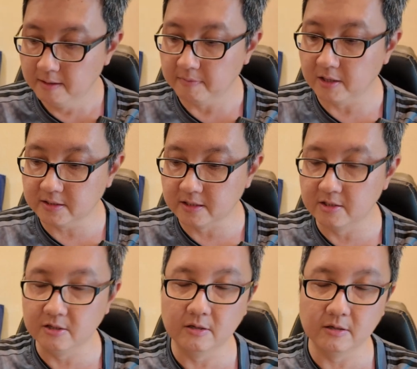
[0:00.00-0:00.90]
because the
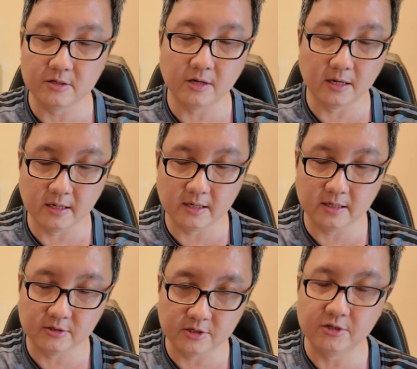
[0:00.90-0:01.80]

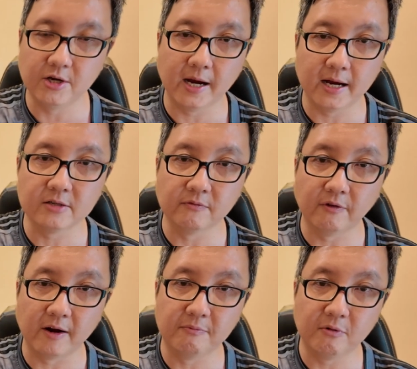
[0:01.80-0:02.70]
DJI Action
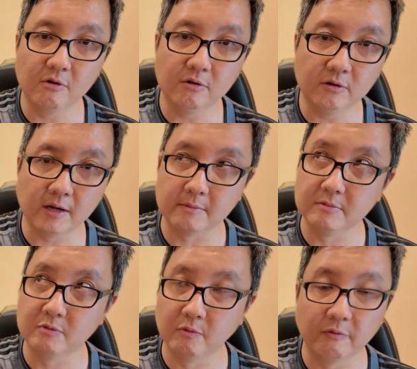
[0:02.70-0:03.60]
5 Pro
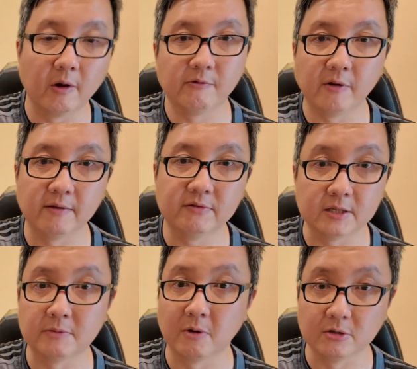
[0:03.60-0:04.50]
comes with Wi-Fi
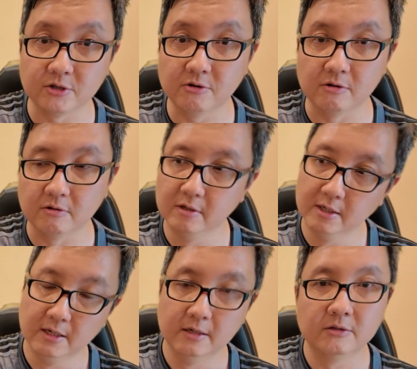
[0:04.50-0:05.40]
6.0,
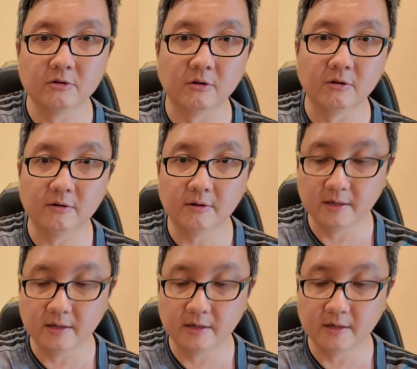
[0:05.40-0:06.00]
so